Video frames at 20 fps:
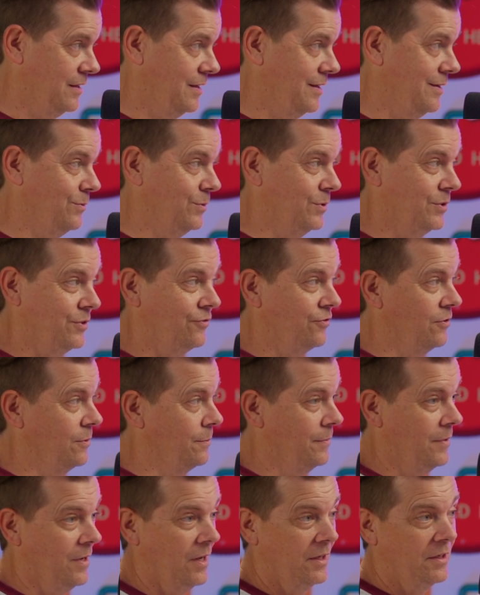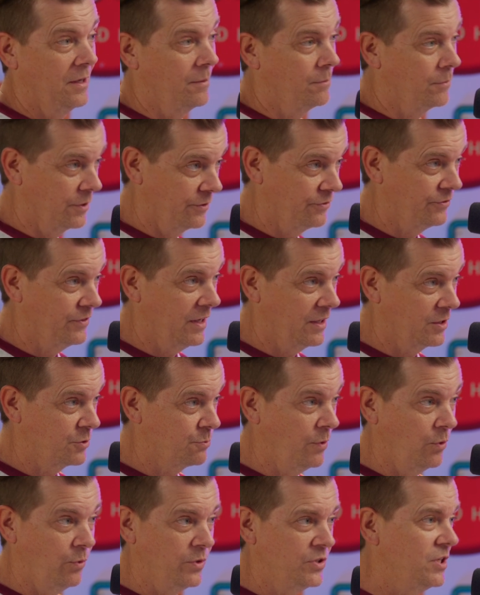it was from a number of things.
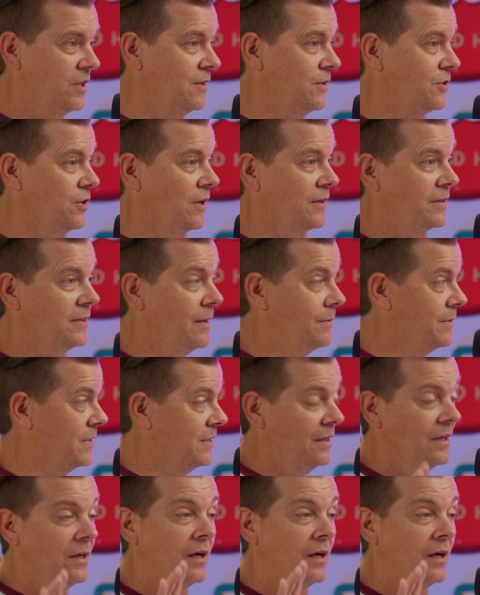But we see this all the time.